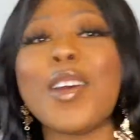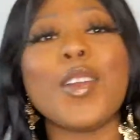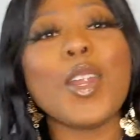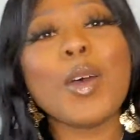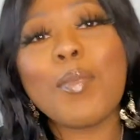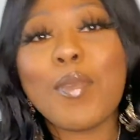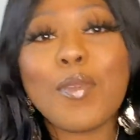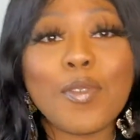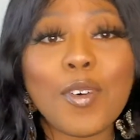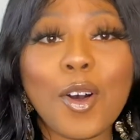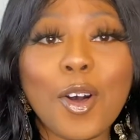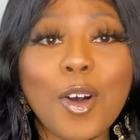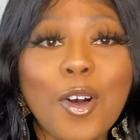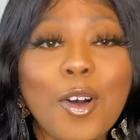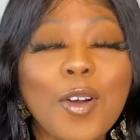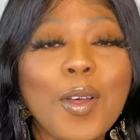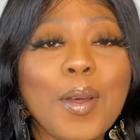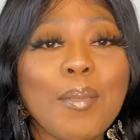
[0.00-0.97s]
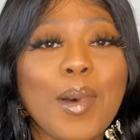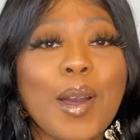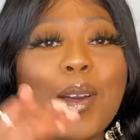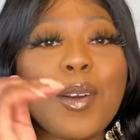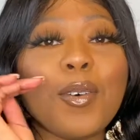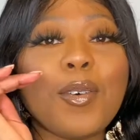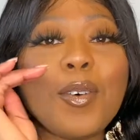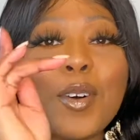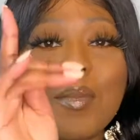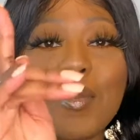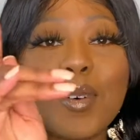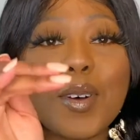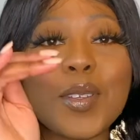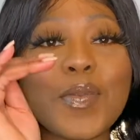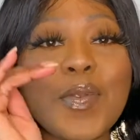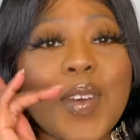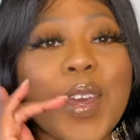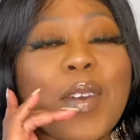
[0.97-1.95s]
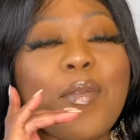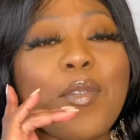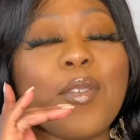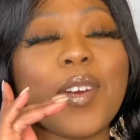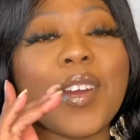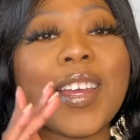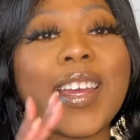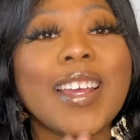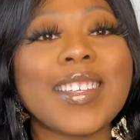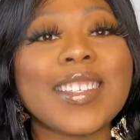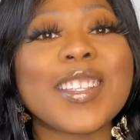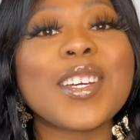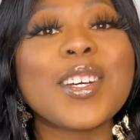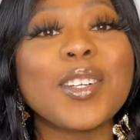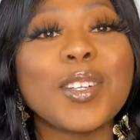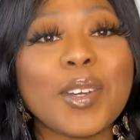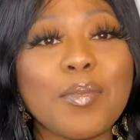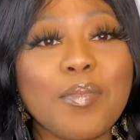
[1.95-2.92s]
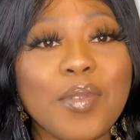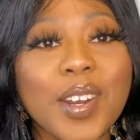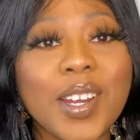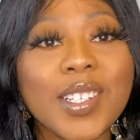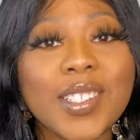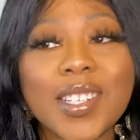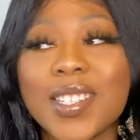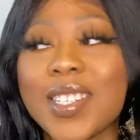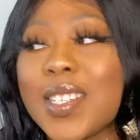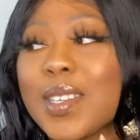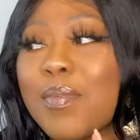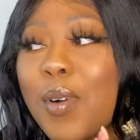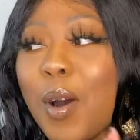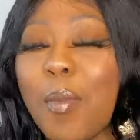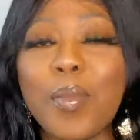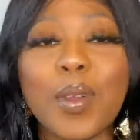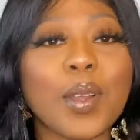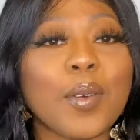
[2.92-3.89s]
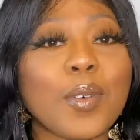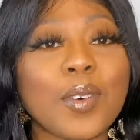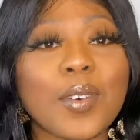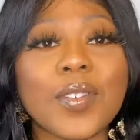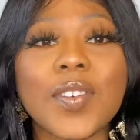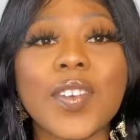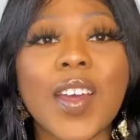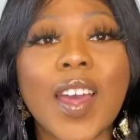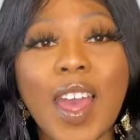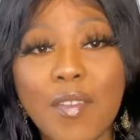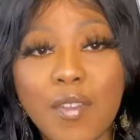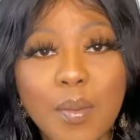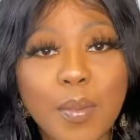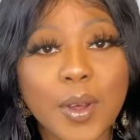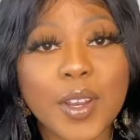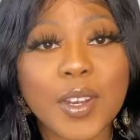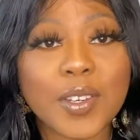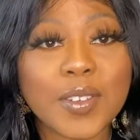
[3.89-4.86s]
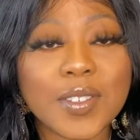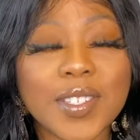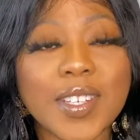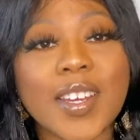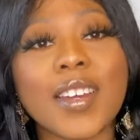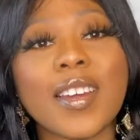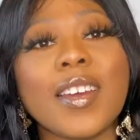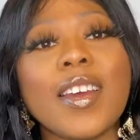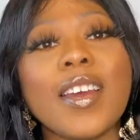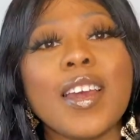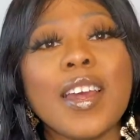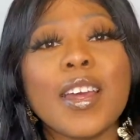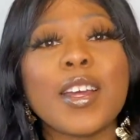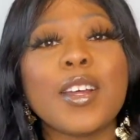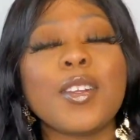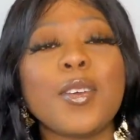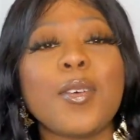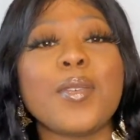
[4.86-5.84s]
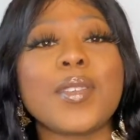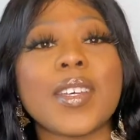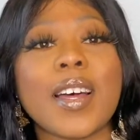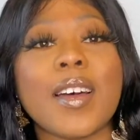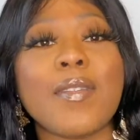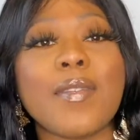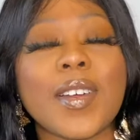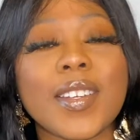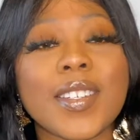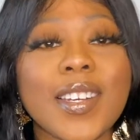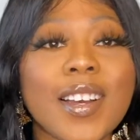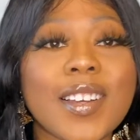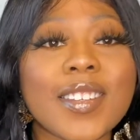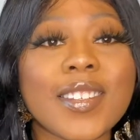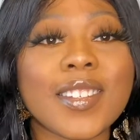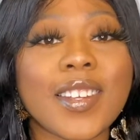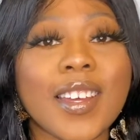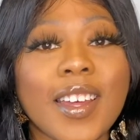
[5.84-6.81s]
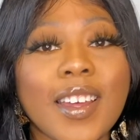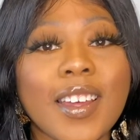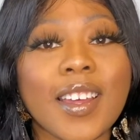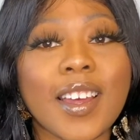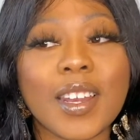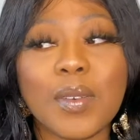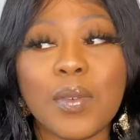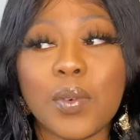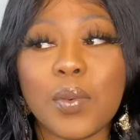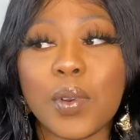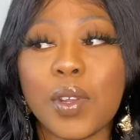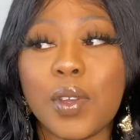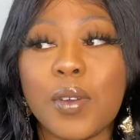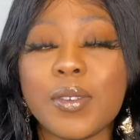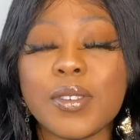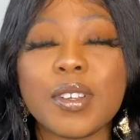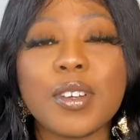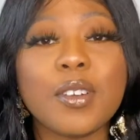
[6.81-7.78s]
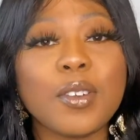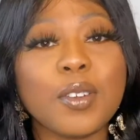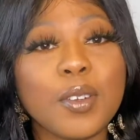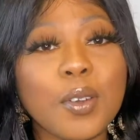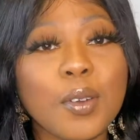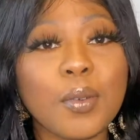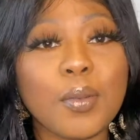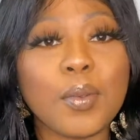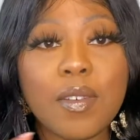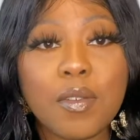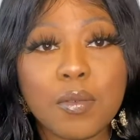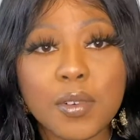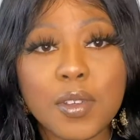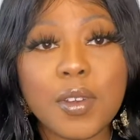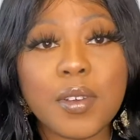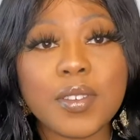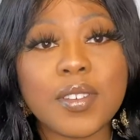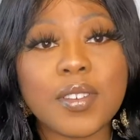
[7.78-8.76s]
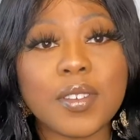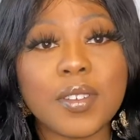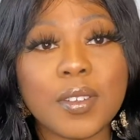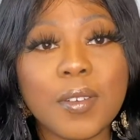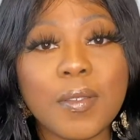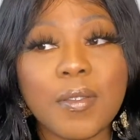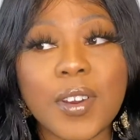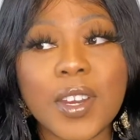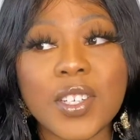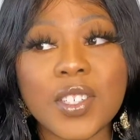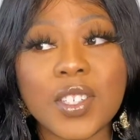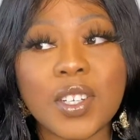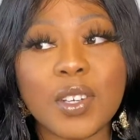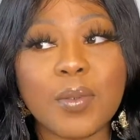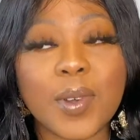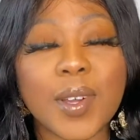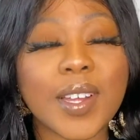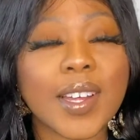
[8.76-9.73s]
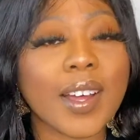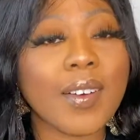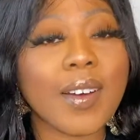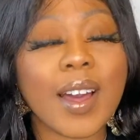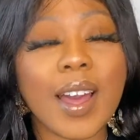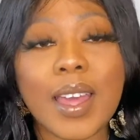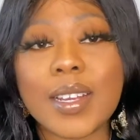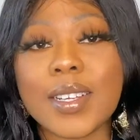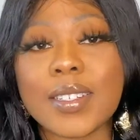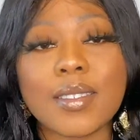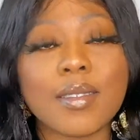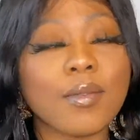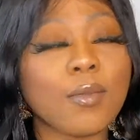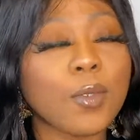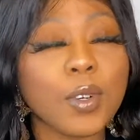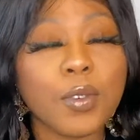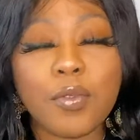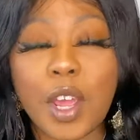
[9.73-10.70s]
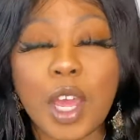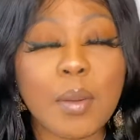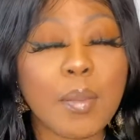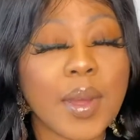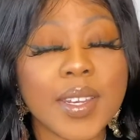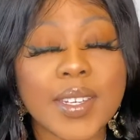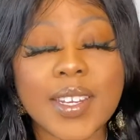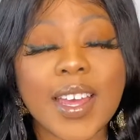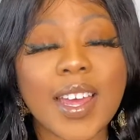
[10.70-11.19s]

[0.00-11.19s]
Number 4, my uttermost favourite, is the glute bridge. This is a popular one, everybody does it. Glutes are fantastic, and if you want to use a glute bridge in your workout, I just wouldn't recommend it